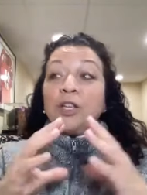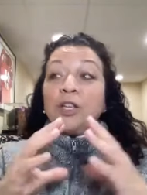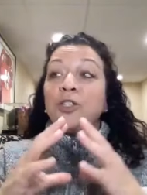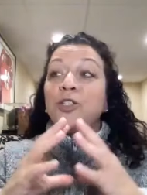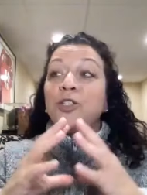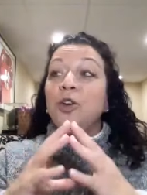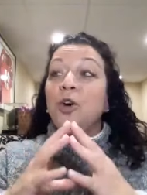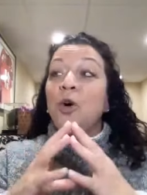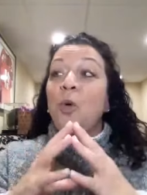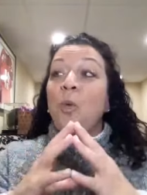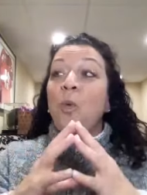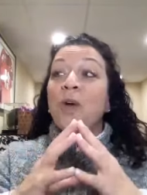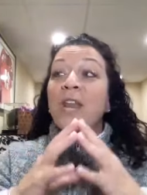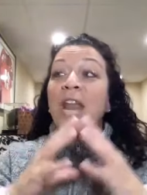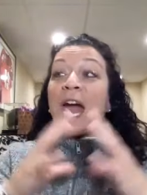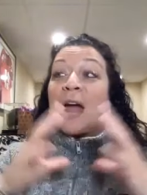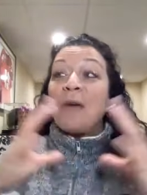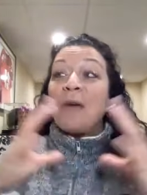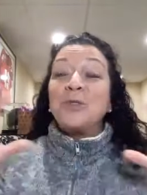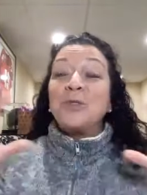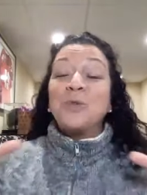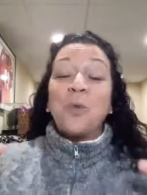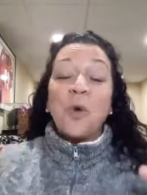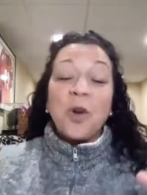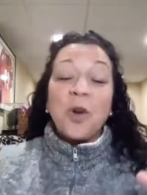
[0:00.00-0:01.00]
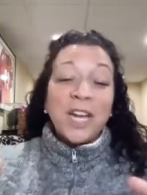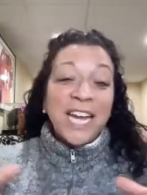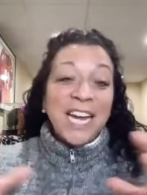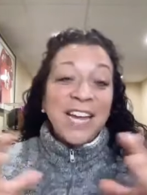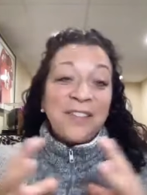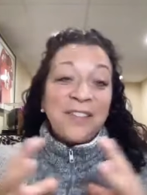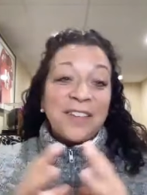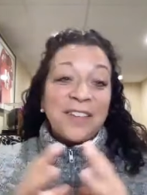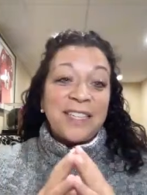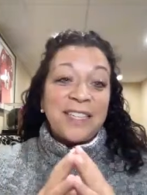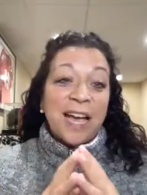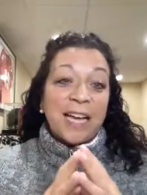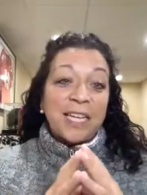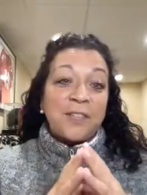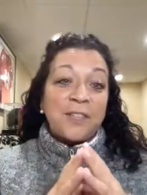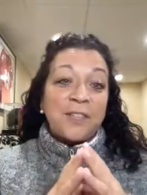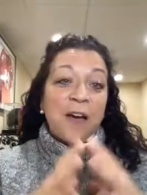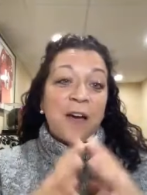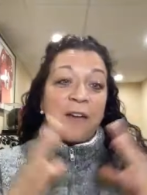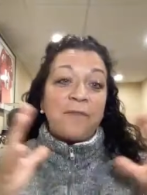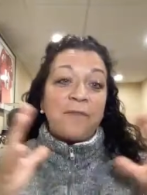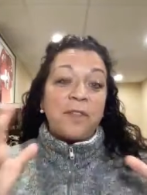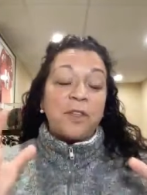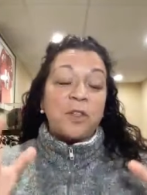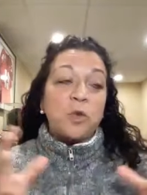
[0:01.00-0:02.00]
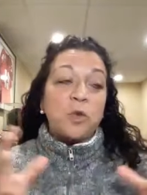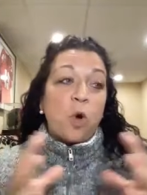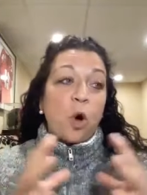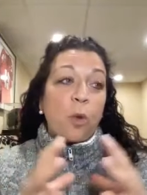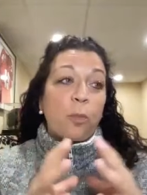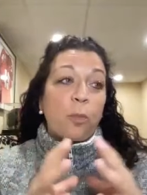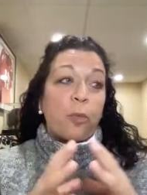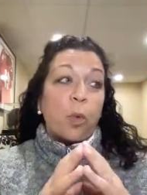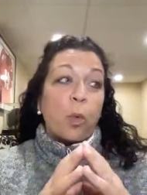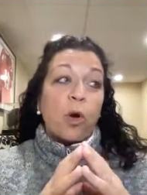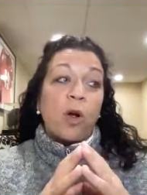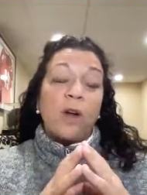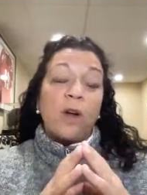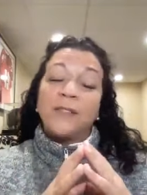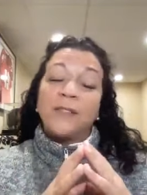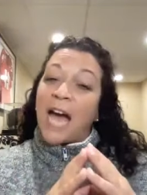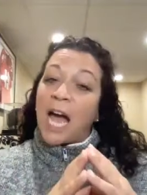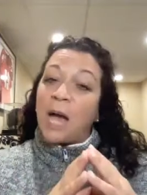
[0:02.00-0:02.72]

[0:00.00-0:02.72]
So when I was working in this nine to five in this corporate world,